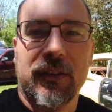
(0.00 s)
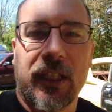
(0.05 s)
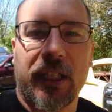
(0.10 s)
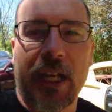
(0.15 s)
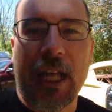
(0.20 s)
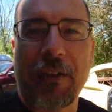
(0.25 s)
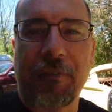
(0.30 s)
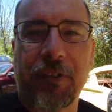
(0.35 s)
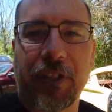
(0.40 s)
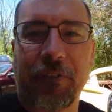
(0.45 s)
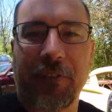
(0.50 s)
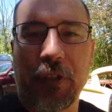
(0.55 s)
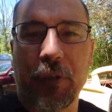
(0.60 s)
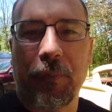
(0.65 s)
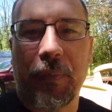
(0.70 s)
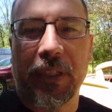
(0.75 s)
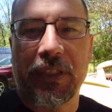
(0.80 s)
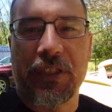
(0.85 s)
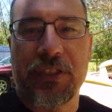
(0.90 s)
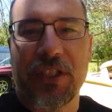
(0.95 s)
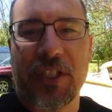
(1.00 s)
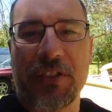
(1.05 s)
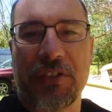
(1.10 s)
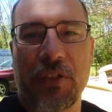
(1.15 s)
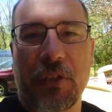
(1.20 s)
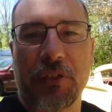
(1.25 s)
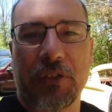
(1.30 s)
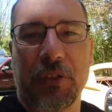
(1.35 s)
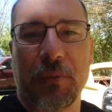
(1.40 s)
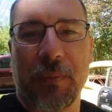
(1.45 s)
and after a few pictures on
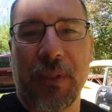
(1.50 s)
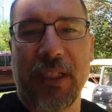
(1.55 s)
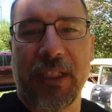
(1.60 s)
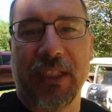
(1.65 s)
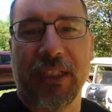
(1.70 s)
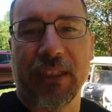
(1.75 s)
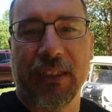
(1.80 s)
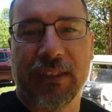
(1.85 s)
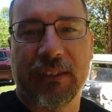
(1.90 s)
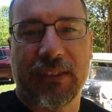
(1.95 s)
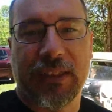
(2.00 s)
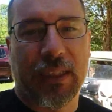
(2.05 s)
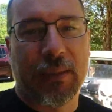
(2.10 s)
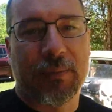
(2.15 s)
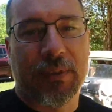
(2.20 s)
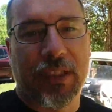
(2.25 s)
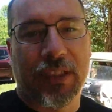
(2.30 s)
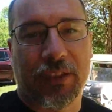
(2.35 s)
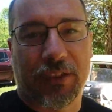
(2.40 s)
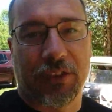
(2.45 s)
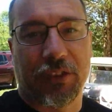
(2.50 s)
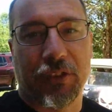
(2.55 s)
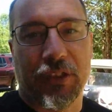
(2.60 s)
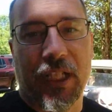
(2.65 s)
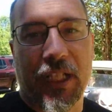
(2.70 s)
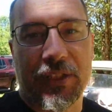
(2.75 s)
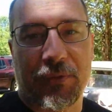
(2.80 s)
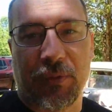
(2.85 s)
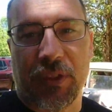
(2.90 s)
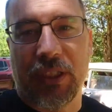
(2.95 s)
social media, it seems like you
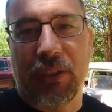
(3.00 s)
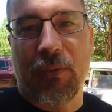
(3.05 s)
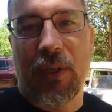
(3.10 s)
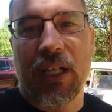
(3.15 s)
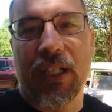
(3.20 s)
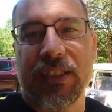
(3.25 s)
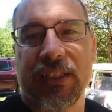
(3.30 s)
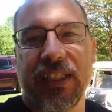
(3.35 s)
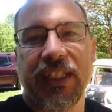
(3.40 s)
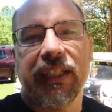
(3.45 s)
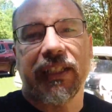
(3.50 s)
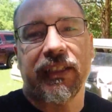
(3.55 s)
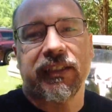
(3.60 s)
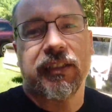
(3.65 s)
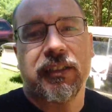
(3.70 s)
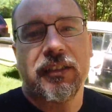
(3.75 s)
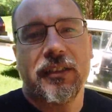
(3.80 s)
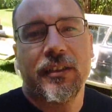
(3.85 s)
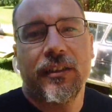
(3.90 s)
guys really want to see it.